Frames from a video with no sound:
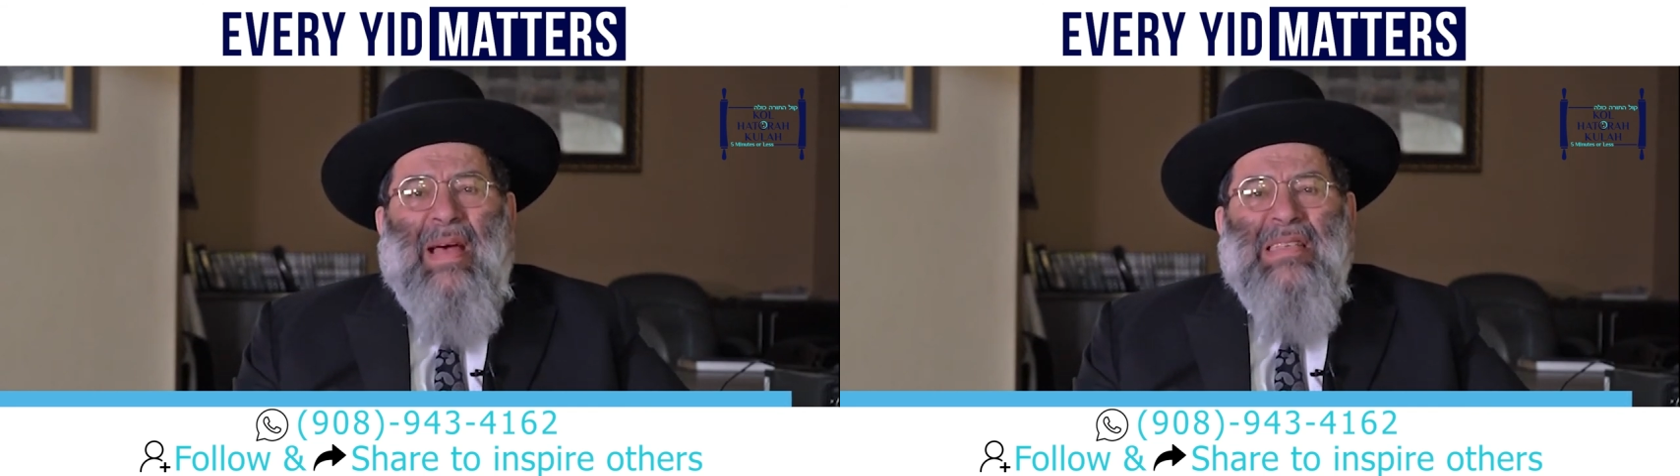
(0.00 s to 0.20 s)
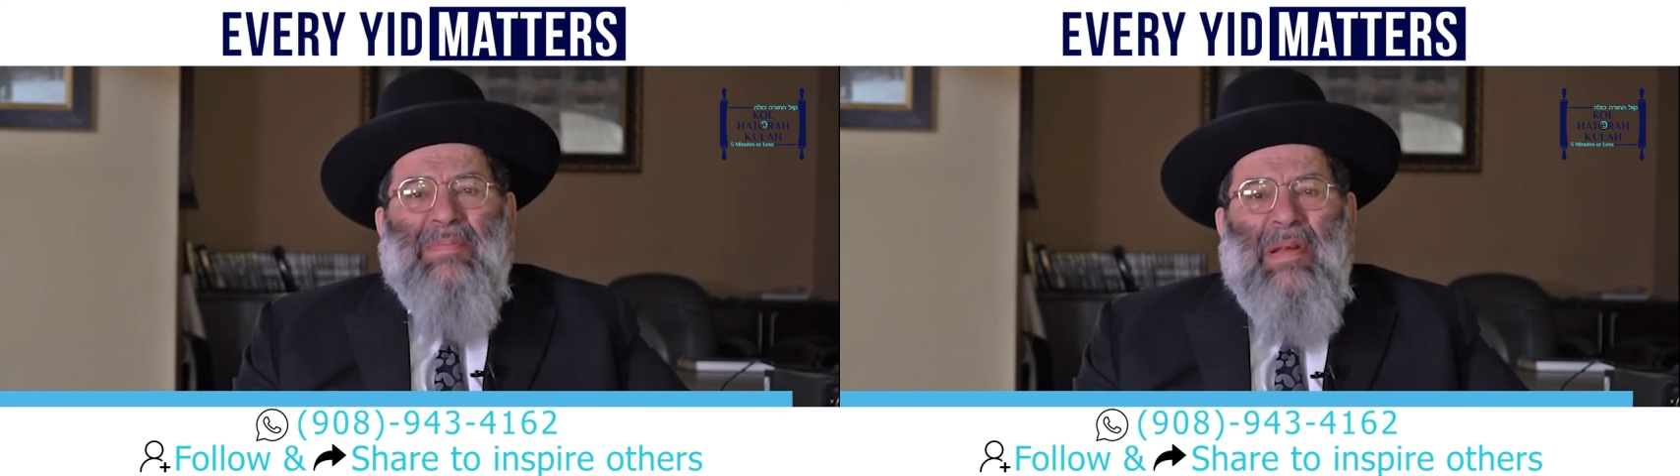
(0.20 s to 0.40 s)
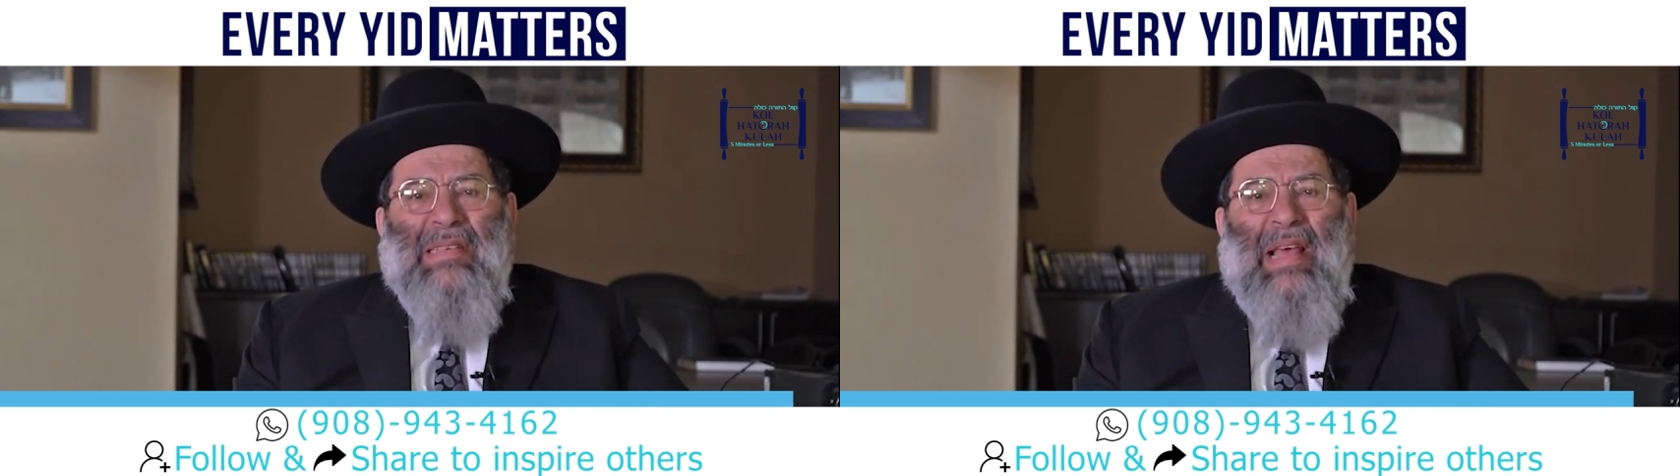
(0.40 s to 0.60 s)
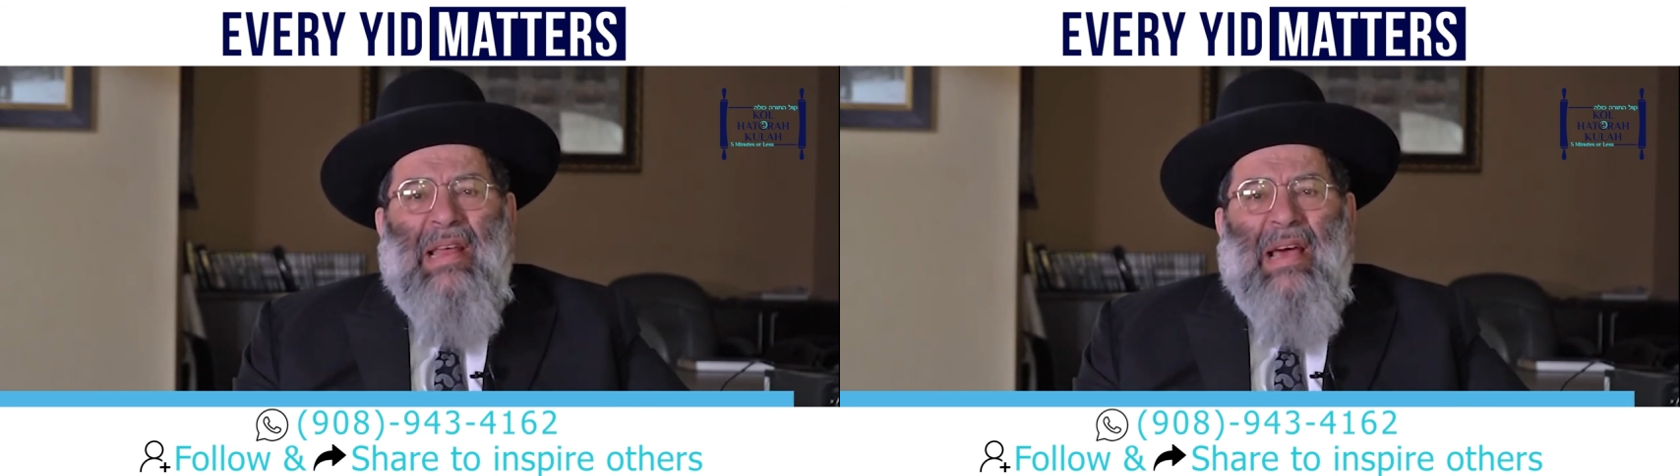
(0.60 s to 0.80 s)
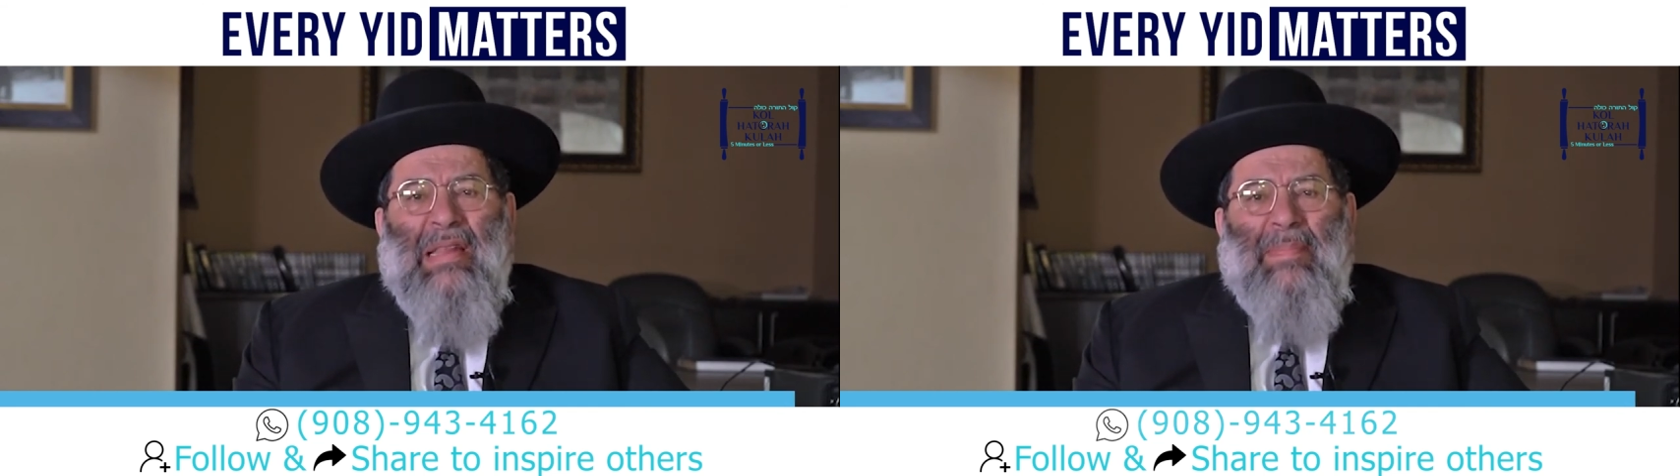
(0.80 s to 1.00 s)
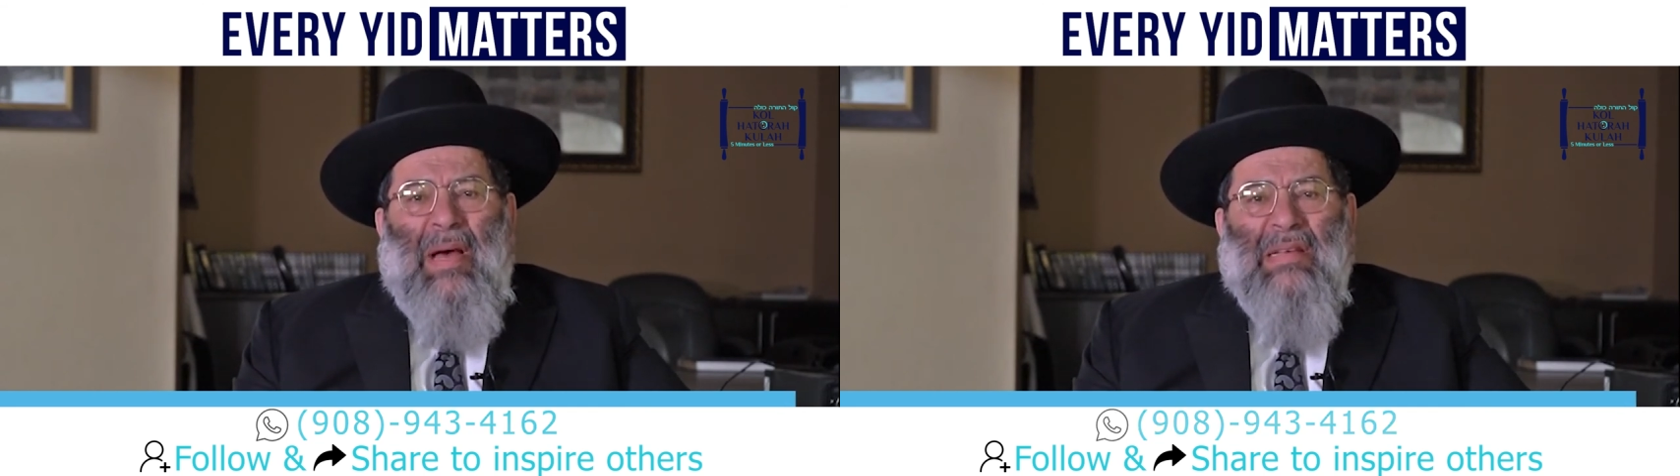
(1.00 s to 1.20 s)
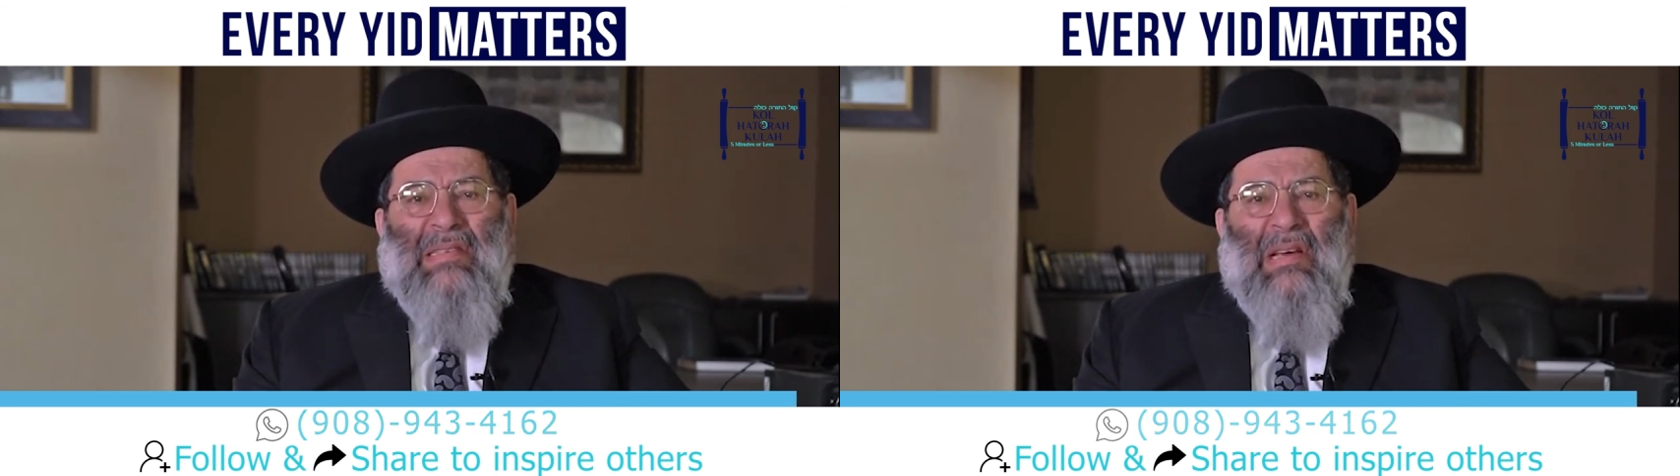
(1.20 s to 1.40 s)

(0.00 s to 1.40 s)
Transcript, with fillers: Masfid is getting on the bus